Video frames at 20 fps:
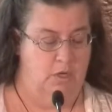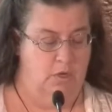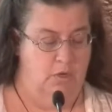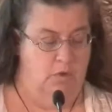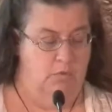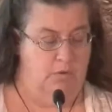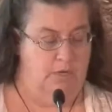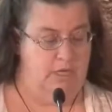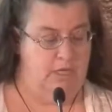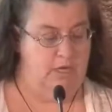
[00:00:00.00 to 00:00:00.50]

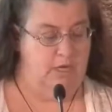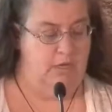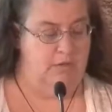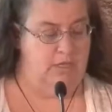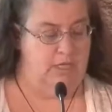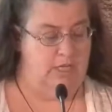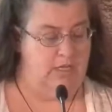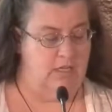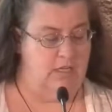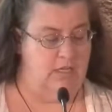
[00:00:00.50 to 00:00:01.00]
We know
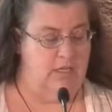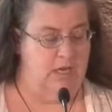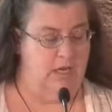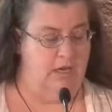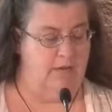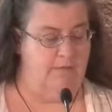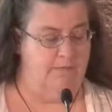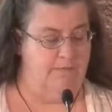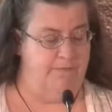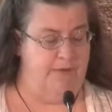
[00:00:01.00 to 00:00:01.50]
that
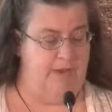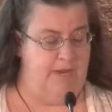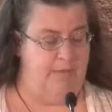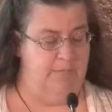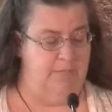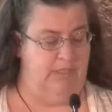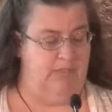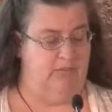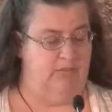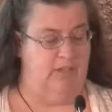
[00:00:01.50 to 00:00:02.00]
young
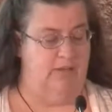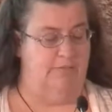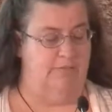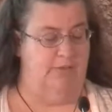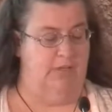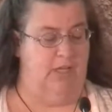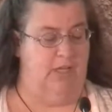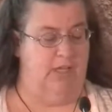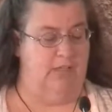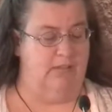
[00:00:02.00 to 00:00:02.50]
families have
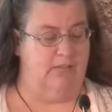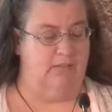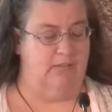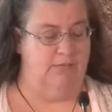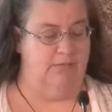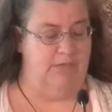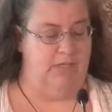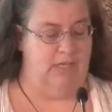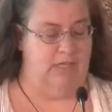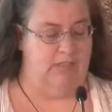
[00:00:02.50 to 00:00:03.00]
lots
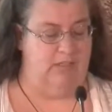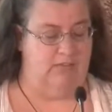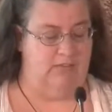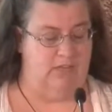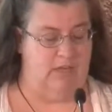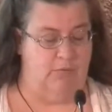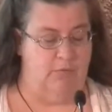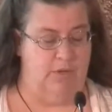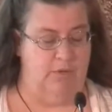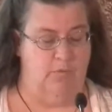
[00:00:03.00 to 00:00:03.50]
of needs
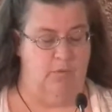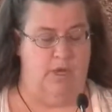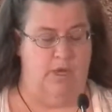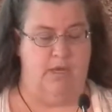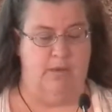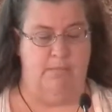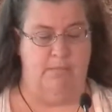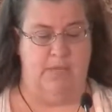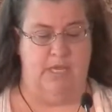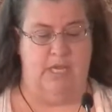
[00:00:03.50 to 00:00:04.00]
that we
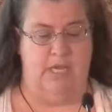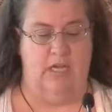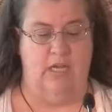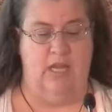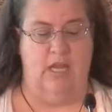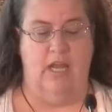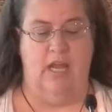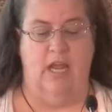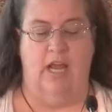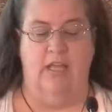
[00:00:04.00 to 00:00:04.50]
want to meet,
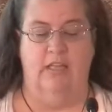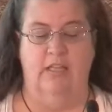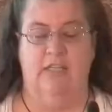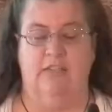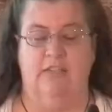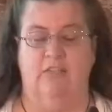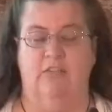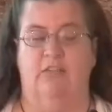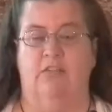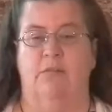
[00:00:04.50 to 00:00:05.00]
and
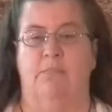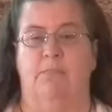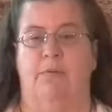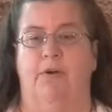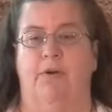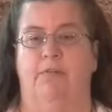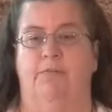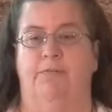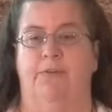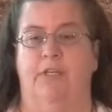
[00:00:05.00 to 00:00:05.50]
this is the
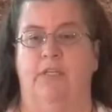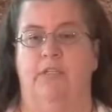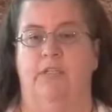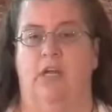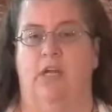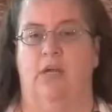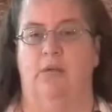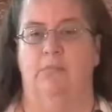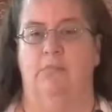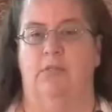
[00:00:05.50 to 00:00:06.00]
perfect
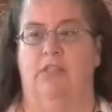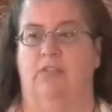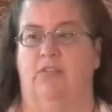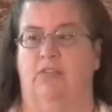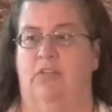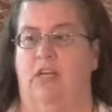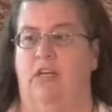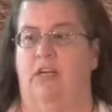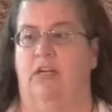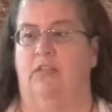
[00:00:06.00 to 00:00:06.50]
time to
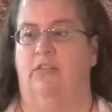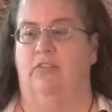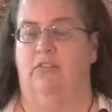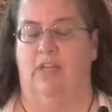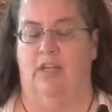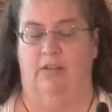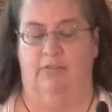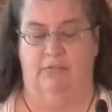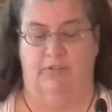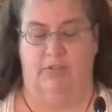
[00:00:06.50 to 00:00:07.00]
set
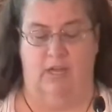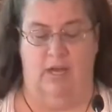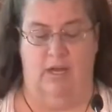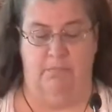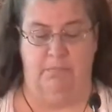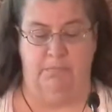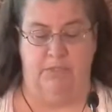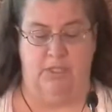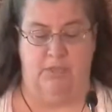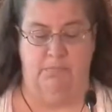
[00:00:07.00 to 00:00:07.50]
ourselves
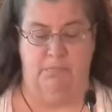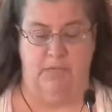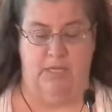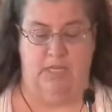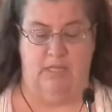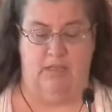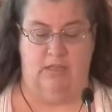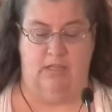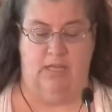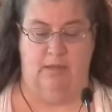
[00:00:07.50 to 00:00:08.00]
up to
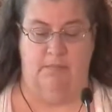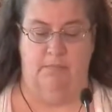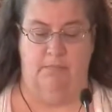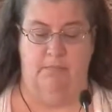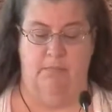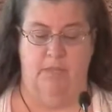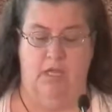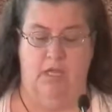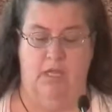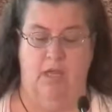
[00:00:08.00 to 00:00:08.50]
meet them.
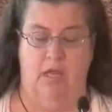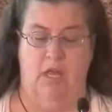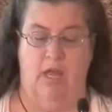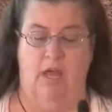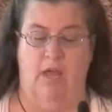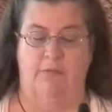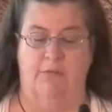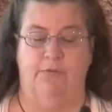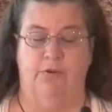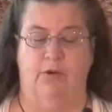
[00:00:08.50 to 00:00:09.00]

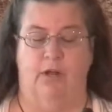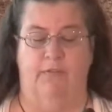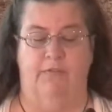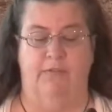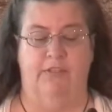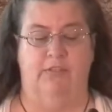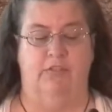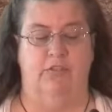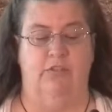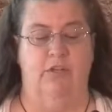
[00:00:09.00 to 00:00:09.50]
After all,
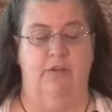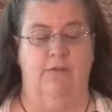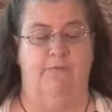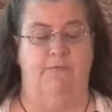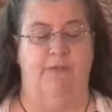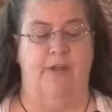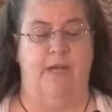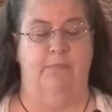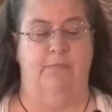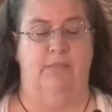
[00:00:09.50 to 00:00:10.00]
these new
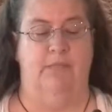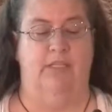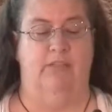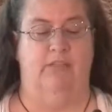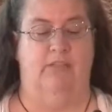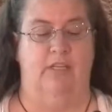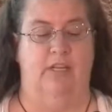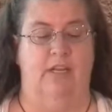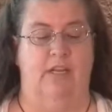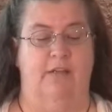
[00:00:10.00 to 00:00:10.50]

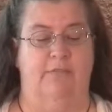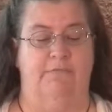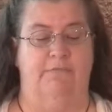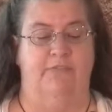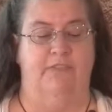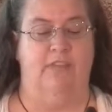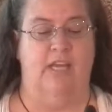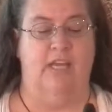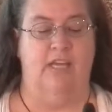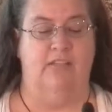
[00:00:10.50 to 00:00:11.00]
families,
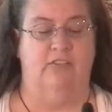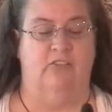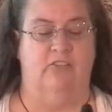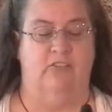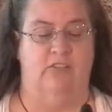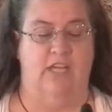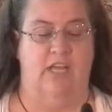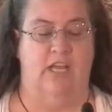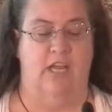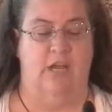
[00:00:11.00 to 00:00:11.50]
if they
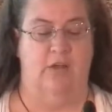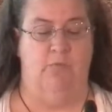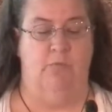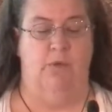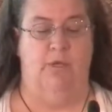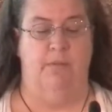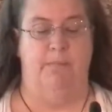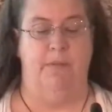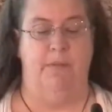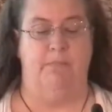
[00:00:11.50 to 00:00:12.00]
stay,
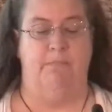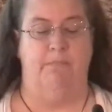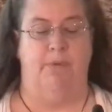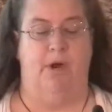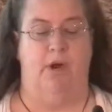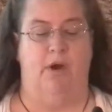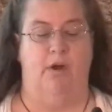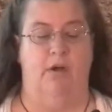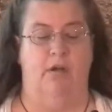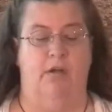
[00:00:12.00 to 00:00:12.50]
will be
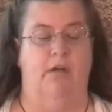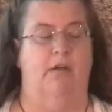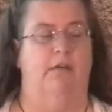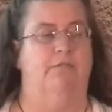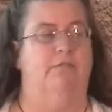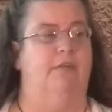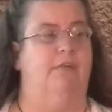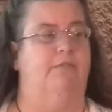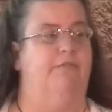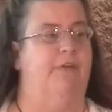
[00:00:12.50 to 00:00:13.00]
part
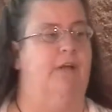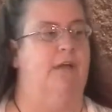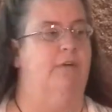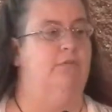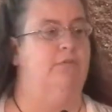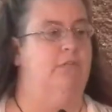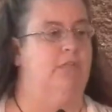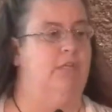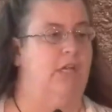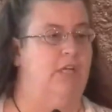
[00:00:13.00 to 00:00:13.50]
of the
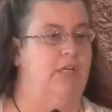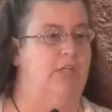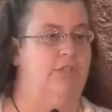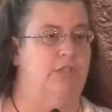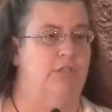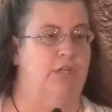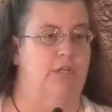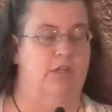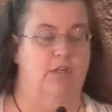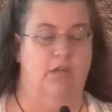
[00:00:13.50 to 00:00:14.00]

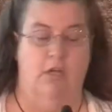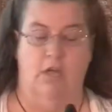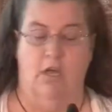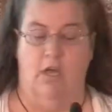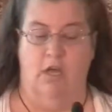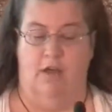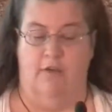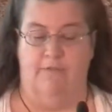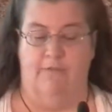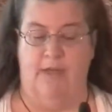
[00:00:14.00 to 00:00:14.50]
foundation
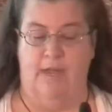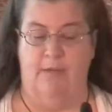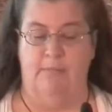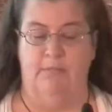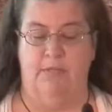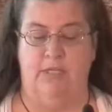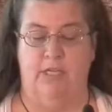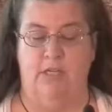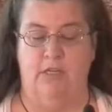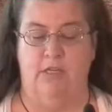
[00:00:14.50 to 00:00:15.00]
of
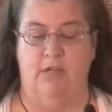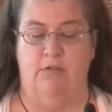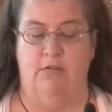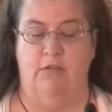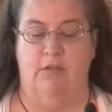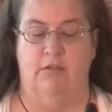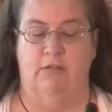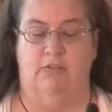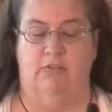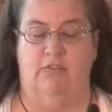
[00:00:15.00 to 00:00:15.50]

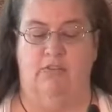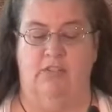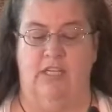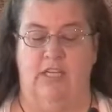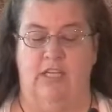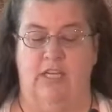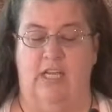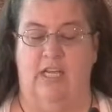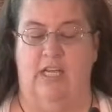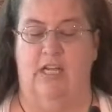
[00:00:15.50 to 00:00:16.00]

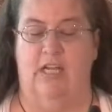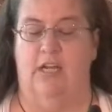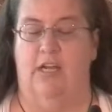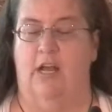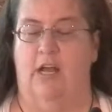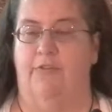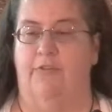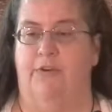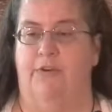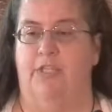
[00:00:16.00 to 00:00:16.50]
MDU-UC in
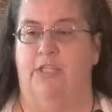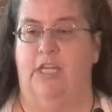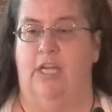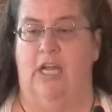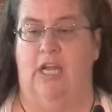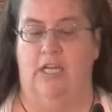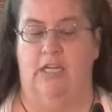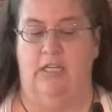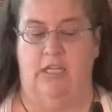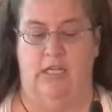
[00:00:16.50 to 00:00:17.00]
another
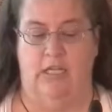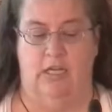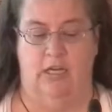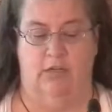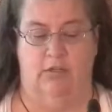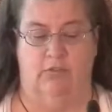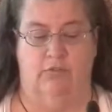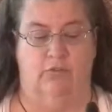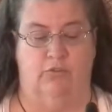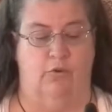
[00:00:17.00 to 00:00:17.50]
10
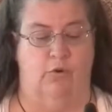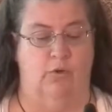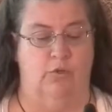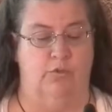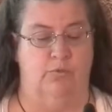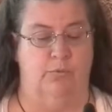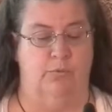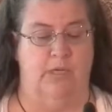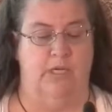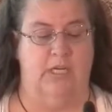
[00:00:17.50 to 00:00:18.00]
years or
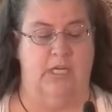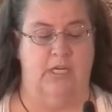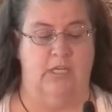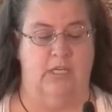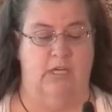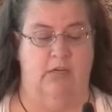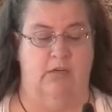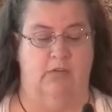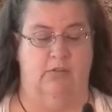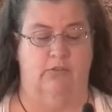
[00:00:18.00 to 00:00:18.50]
20
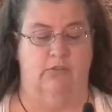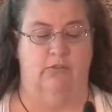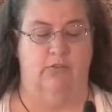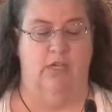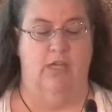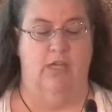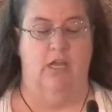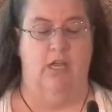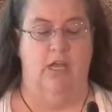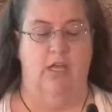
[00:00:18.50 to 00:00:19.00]
years.
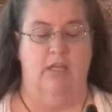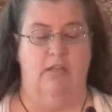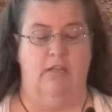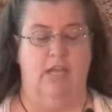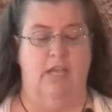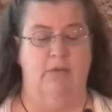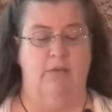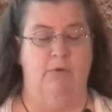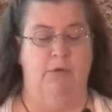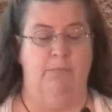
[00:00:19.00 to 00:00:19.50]

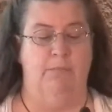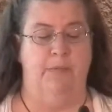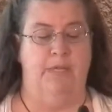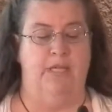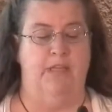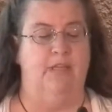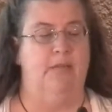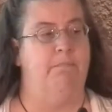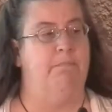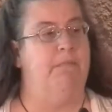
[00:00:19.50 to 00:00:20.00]
They will
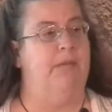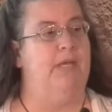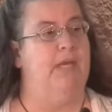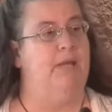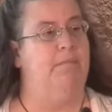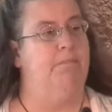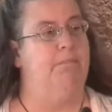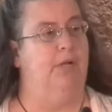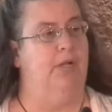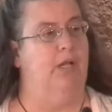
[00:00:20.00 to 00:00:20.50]
be the
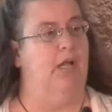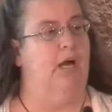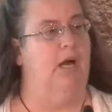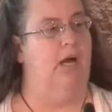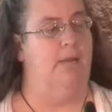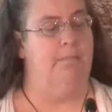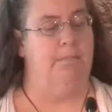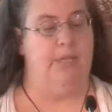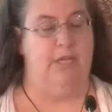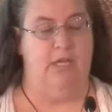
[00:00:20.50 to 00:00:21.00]
people
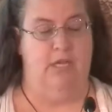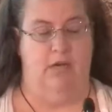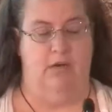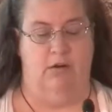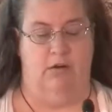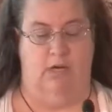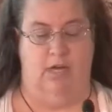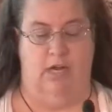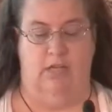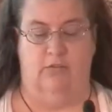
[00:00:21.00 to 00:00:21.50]
up
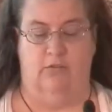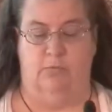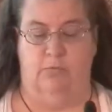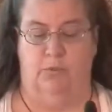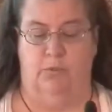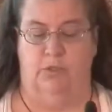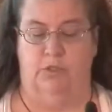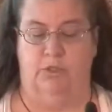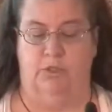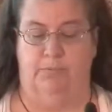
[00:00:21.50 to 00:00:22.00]
here as
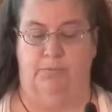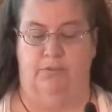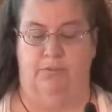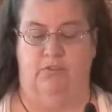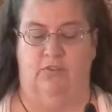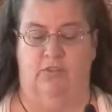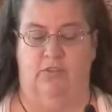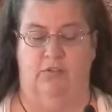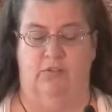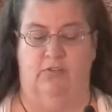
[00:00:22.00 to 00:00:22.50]
worship
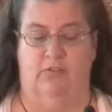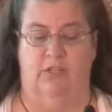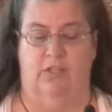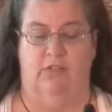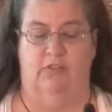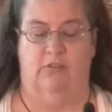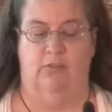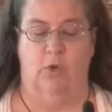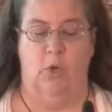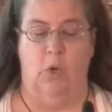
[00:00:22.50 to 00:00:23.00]

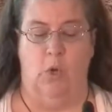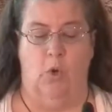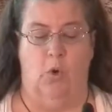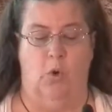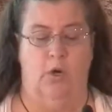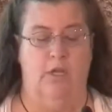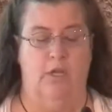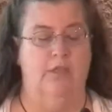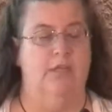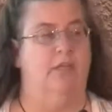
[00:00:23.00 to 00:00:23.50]
associates
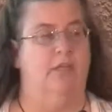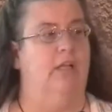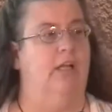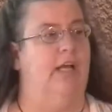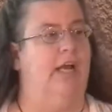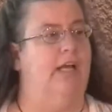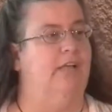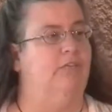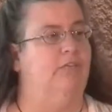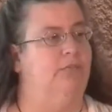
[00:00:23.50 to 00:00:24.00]
or in the
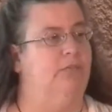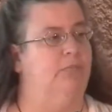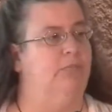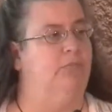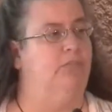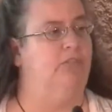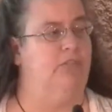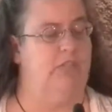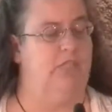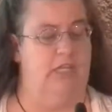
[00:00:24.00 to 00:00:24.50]

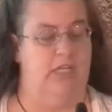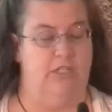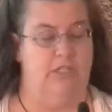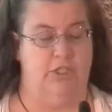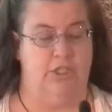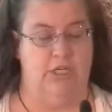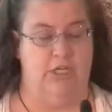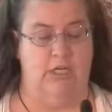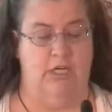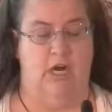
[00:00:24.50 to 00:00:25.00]
classrooms
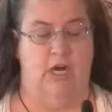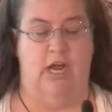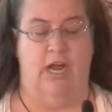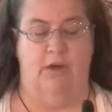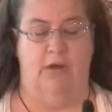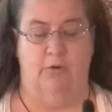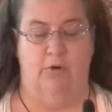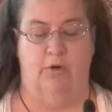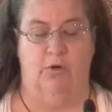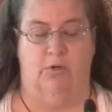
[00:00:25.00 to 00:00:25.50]
teaching
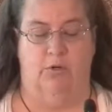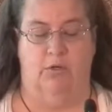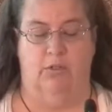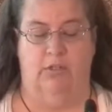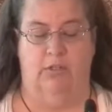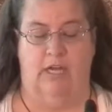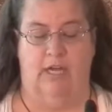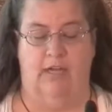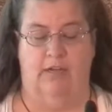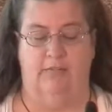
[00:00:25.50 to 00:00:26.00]
Our Whole
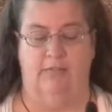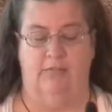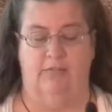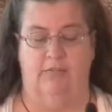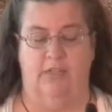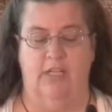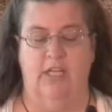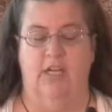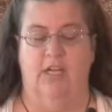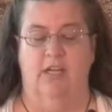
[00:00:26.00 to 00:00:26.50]
Lives.
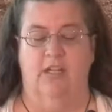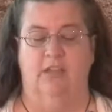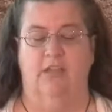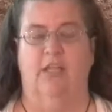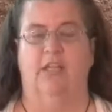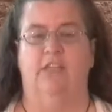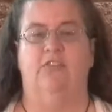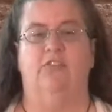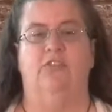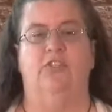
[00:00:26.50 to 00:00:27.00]

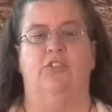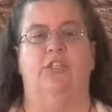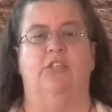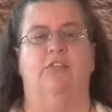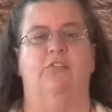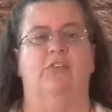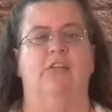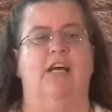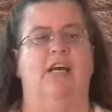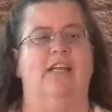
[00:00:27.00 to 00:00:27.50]
Let's
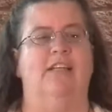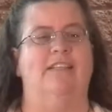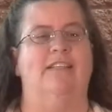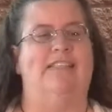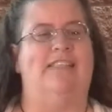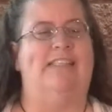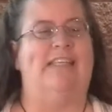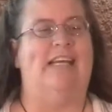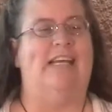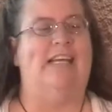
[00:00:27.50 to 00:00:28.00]
just not
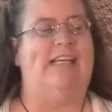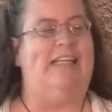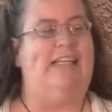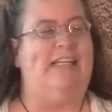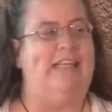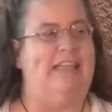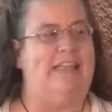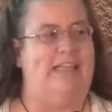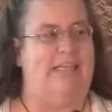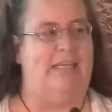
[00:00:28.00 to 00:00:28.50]

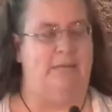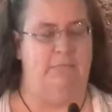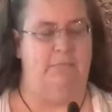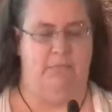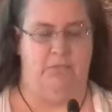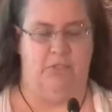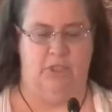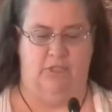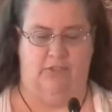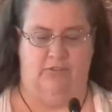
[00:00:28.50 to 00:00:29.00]
tell them
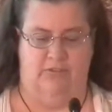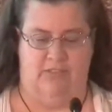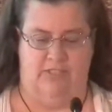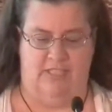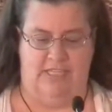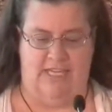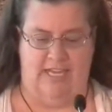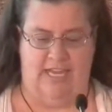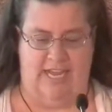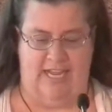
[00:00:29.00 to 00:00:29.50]

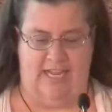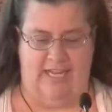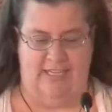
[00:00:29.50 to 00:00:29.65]
just yet.